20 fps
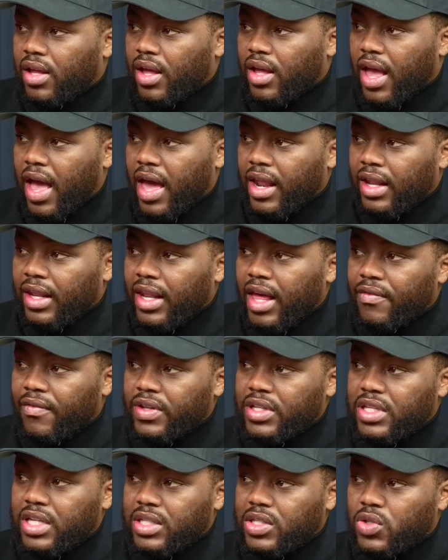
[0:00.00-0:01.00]
At
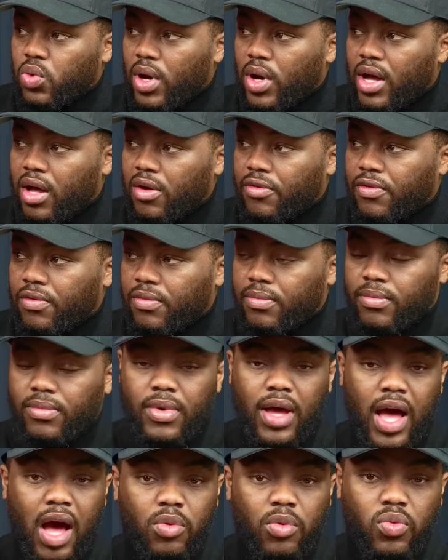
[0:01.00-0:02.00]
11 to 12,
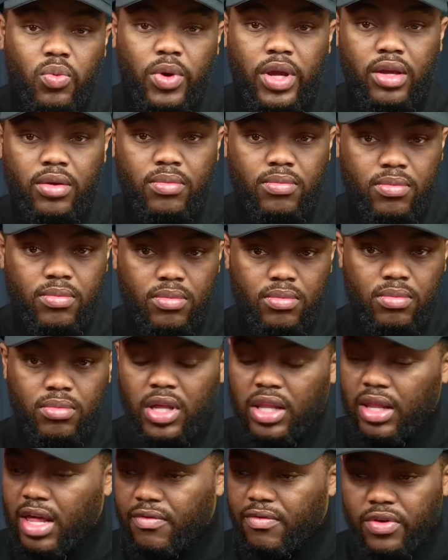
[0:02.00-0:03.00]
I would wait.
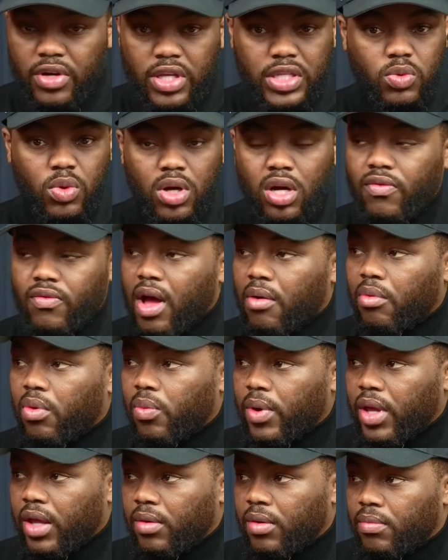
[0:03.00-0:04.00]
11 to 12, I will
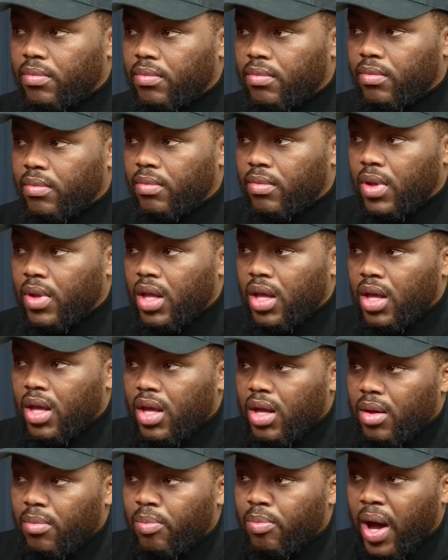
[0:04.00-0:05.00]
wait.
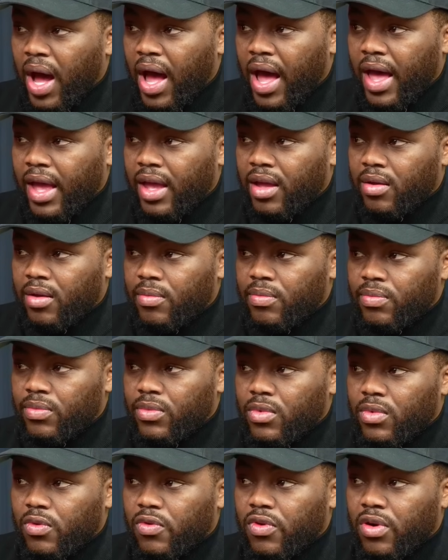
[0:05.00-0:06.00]
Buy
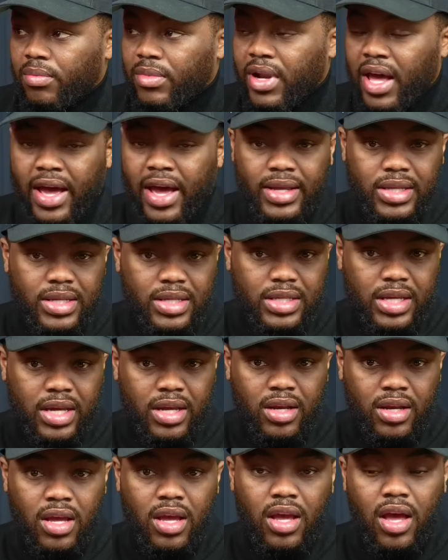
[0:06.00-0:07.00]
from 9 to
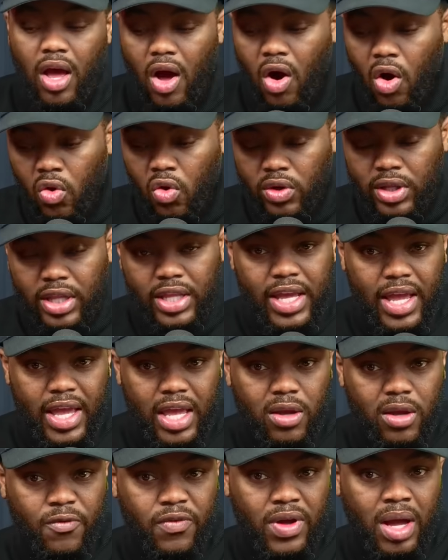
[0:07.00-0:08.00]
10. Only
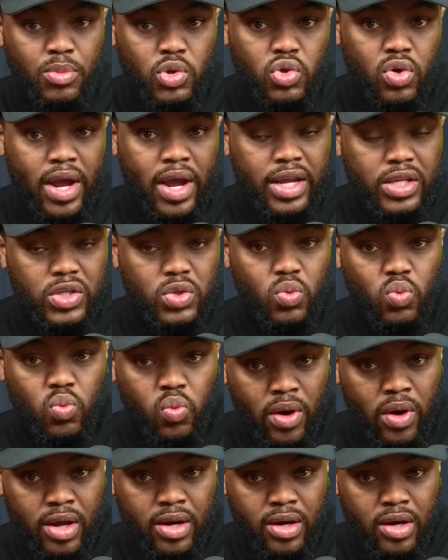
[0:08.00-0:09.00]
if I'm trying to
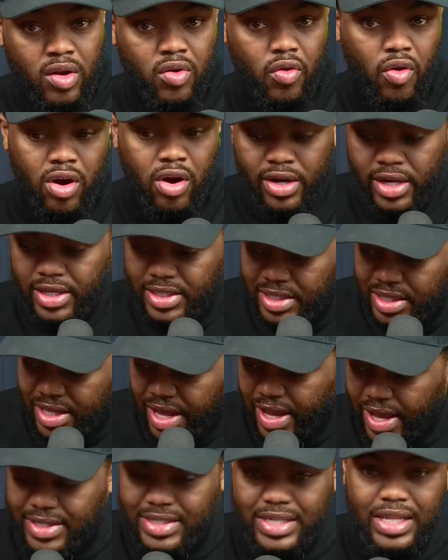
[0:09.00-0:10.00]
run on this
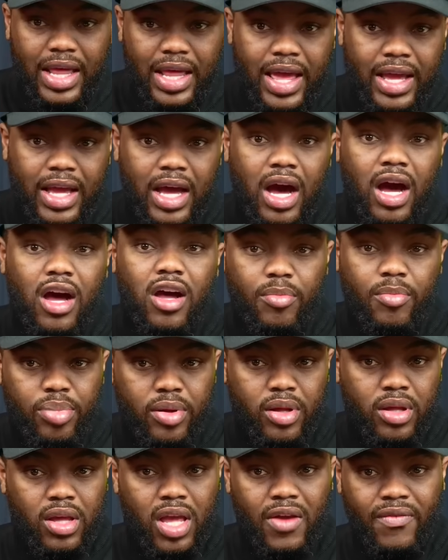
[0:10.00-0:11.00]
next leg up.
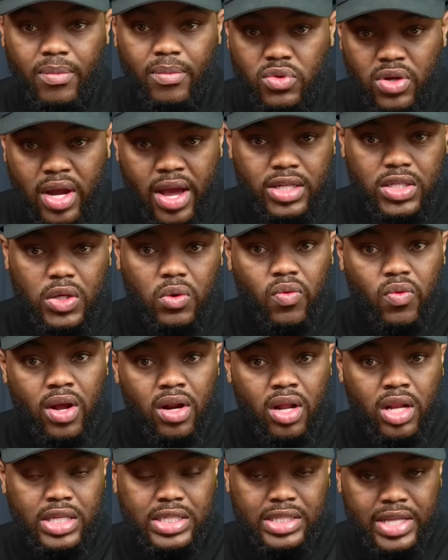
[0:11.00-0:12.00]
If I'm trying to run
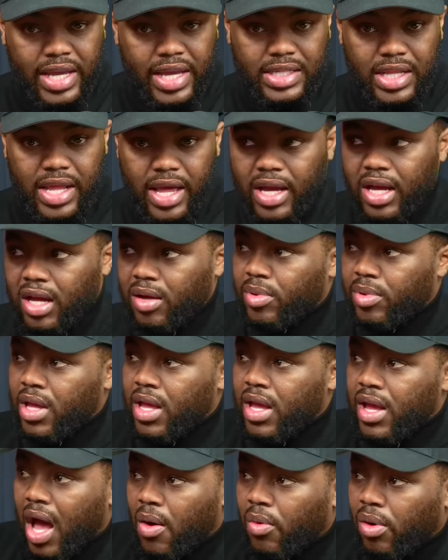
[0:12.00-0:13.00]
on this next leg up,
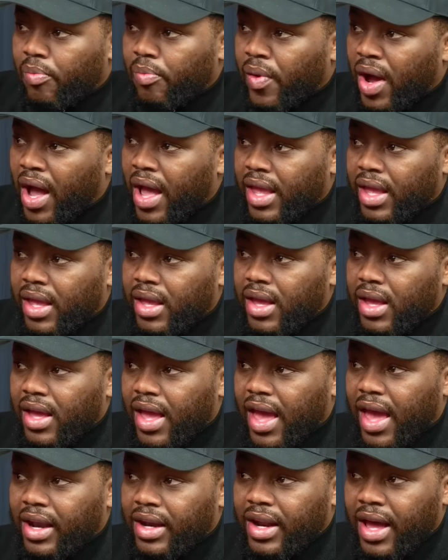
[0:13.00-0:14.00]
I will buy it
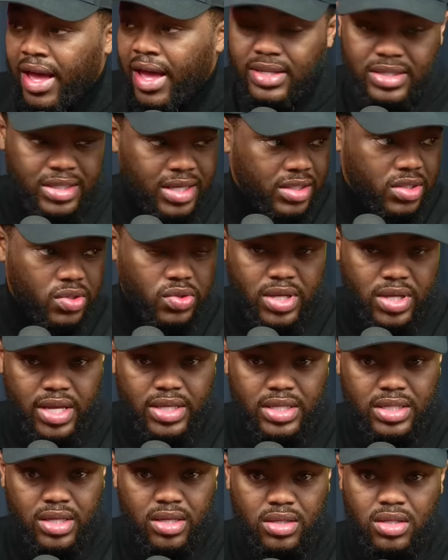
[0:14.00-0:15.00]
at 9 cents or 10
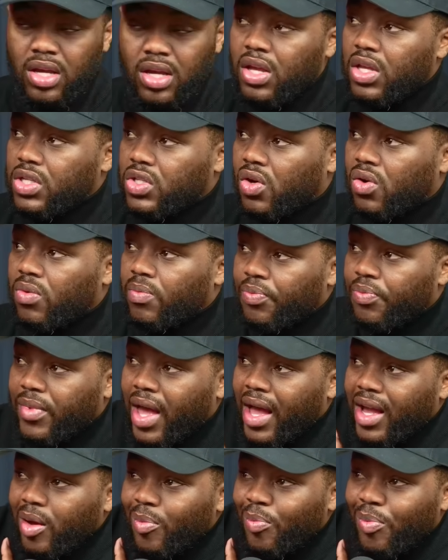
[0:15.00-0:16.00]
cents. So
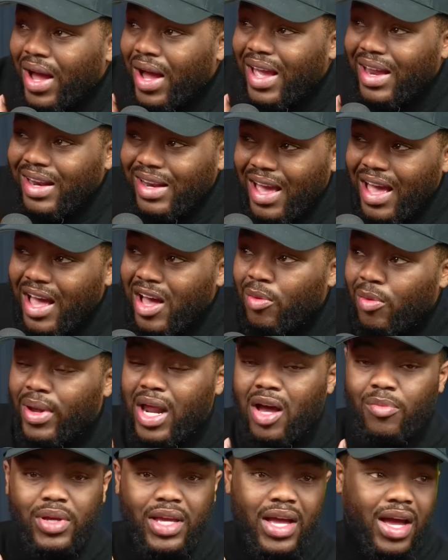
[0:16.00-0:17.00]
I could buy it now, but
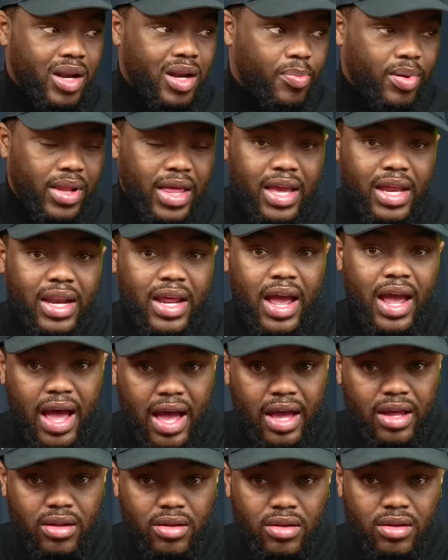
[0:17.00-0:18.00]
I'll be kind of playing it
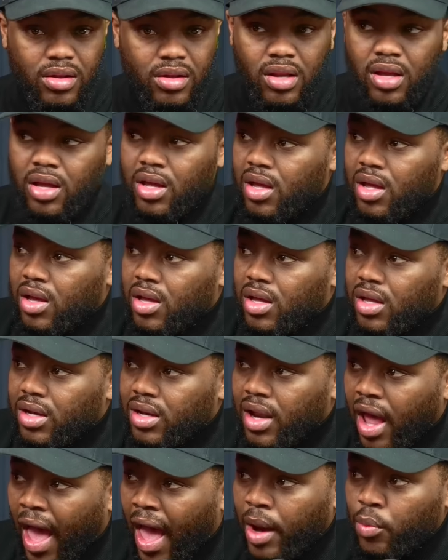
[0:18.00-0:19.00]
hot.
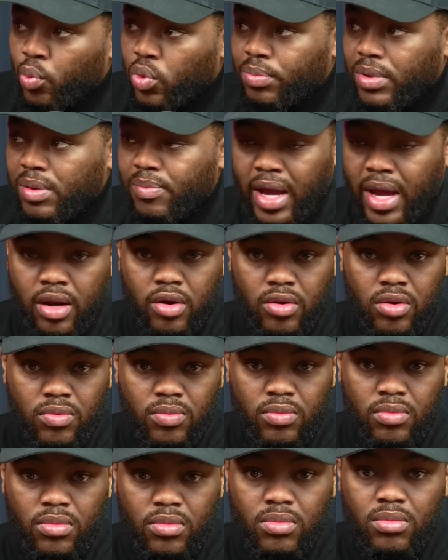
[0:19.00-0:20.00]
9 would be better.
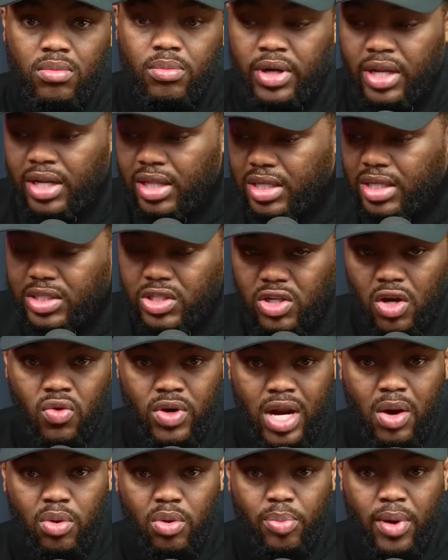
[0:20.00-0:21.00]
But in this zone,
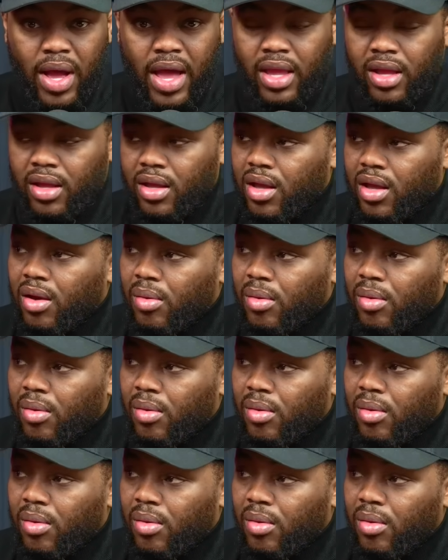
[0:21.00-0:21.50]
I will buy it.